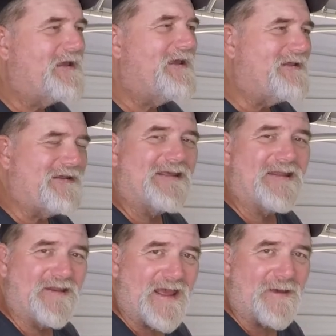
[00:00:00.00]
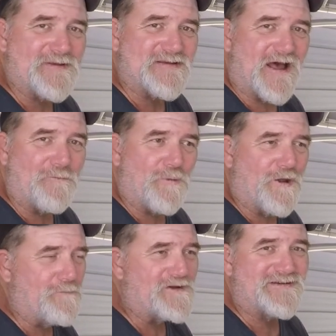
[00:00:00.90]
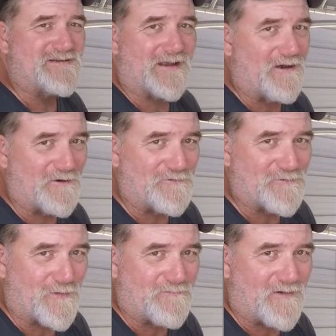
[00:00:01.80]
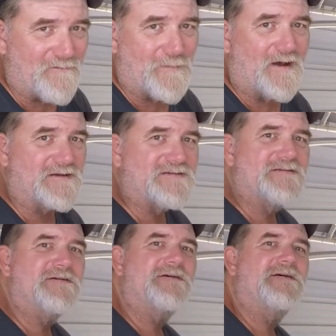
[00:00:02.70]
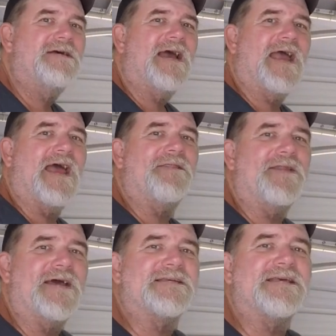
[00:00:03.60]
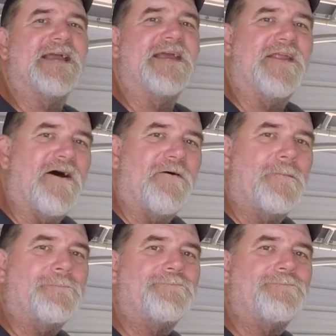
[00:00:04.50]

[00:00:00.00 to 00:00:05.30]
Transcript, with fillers: He didn't get an Amazon one, which is like 125 bucks. And the next thing you know,